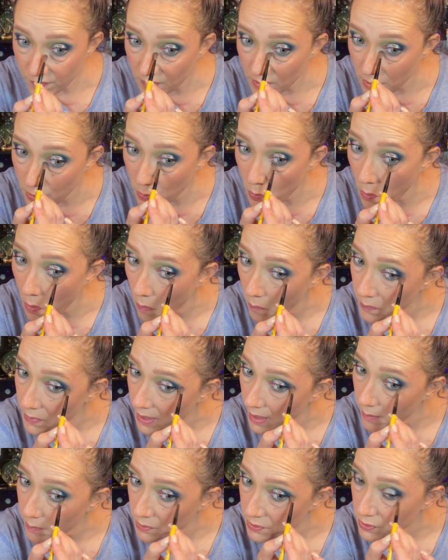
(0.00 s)
you won't
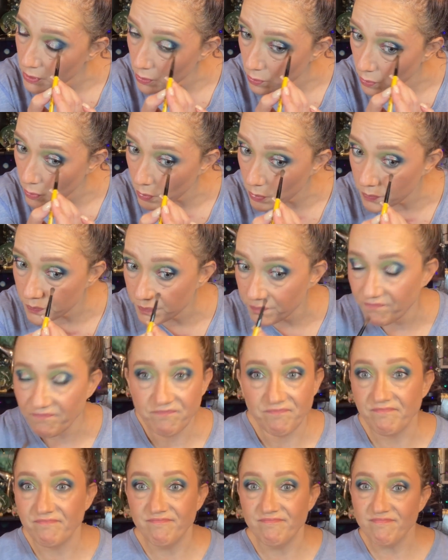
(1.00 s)
be able to
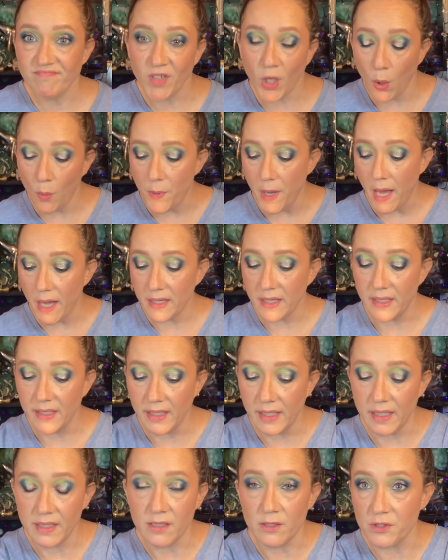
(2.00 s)
go back and
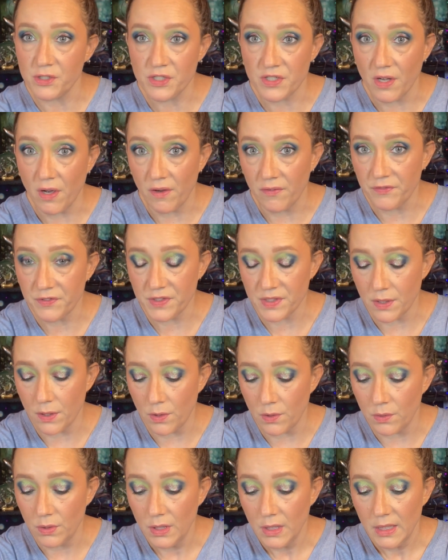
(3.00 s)
get your stuff.
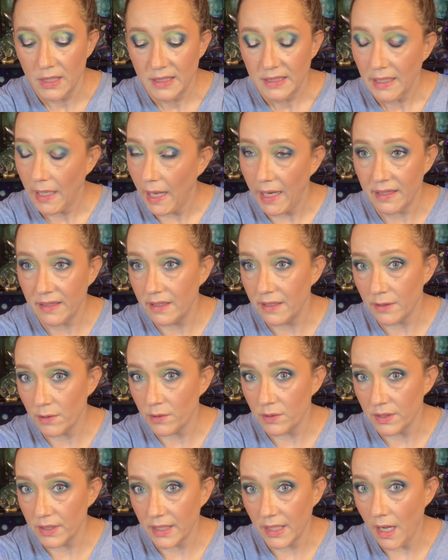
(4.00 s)
So I
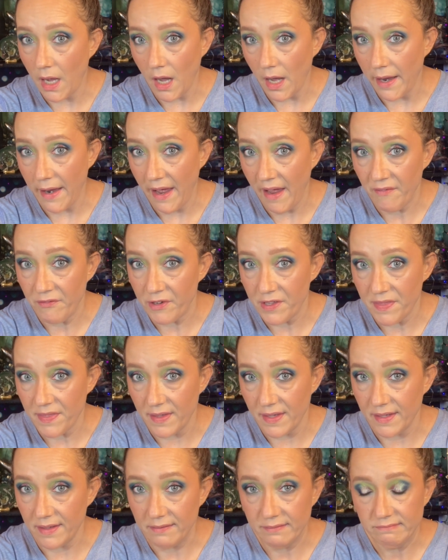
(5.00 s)
literally got
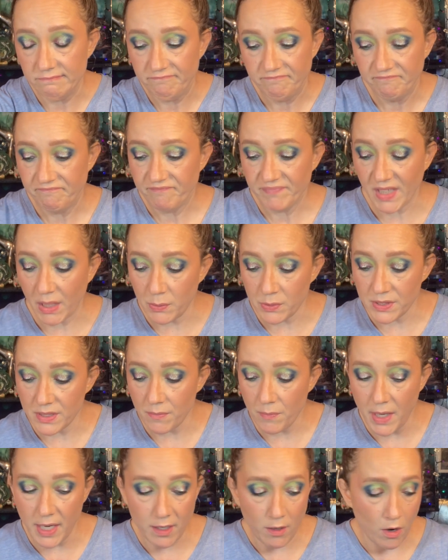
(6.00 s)
everything that was in
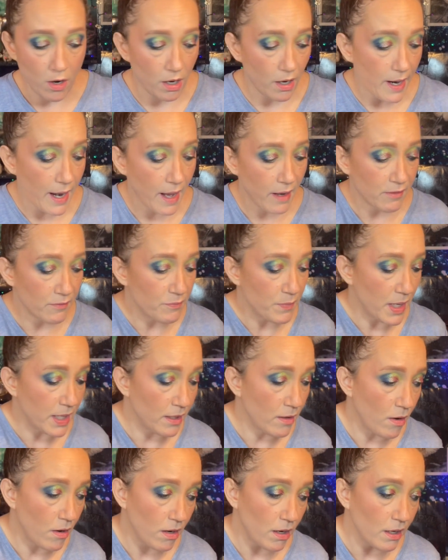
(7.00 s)
my car out of my
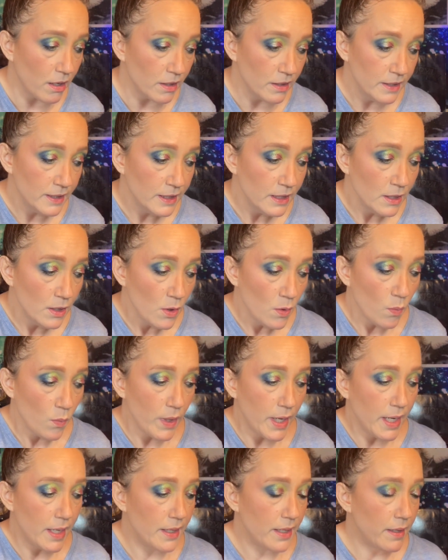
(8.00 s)
car
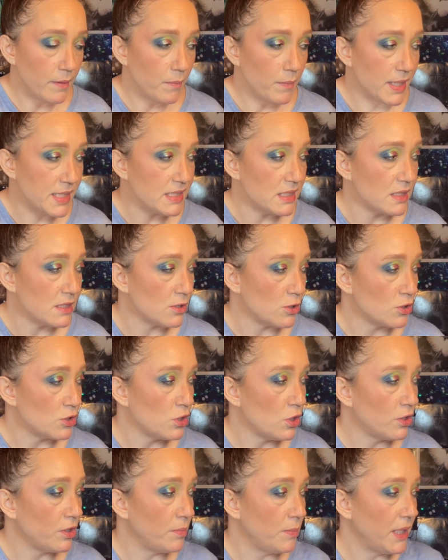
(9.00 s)
when my sister
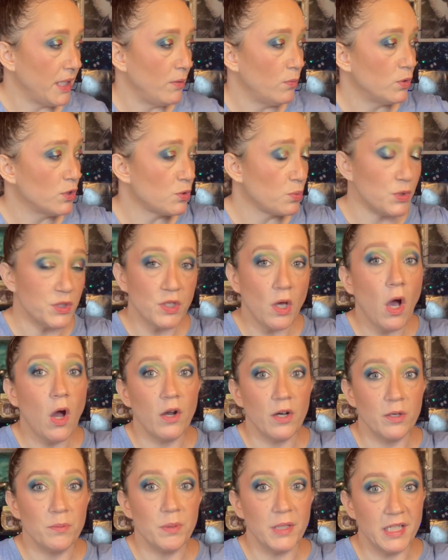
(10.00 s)
took me, which was
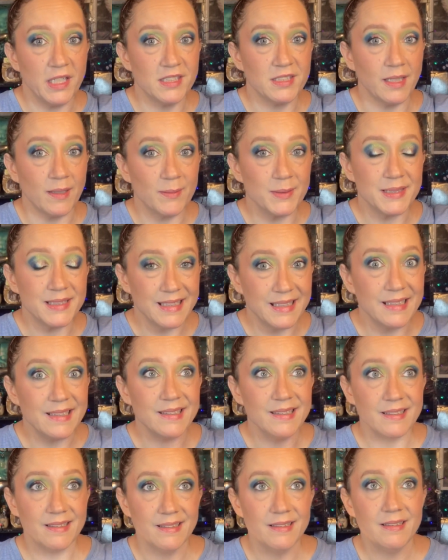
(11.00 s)
hard because I was
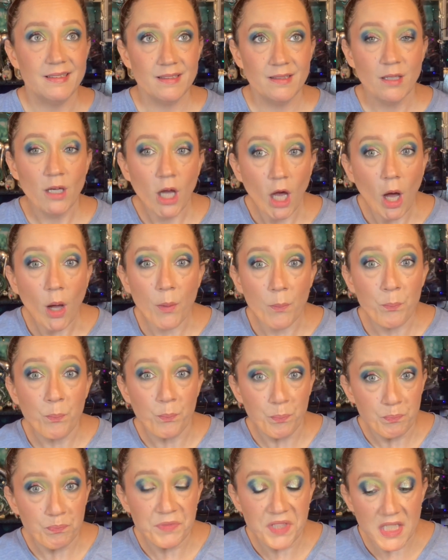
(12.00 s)
in a
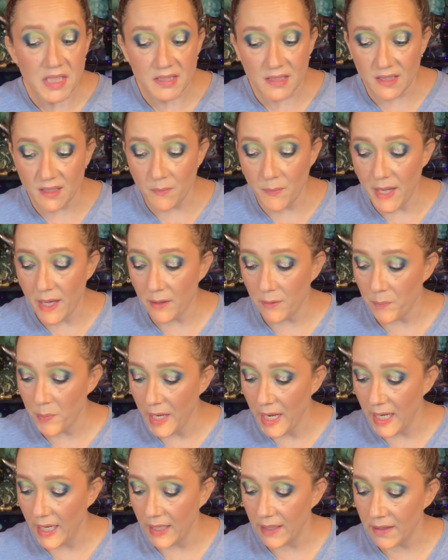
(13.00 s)
decent amount of
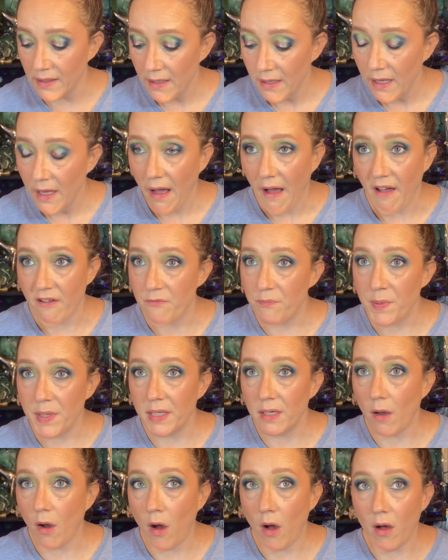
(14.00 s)
pain. I've
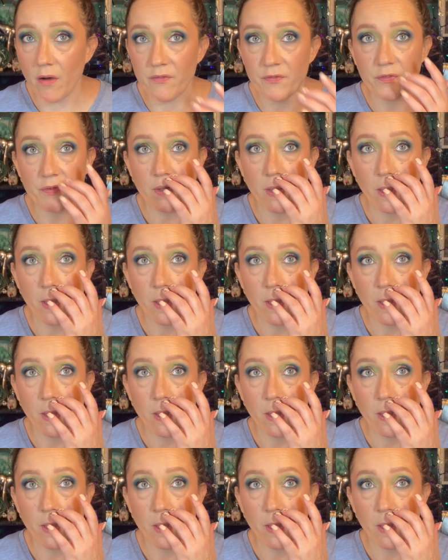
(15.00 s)
been off,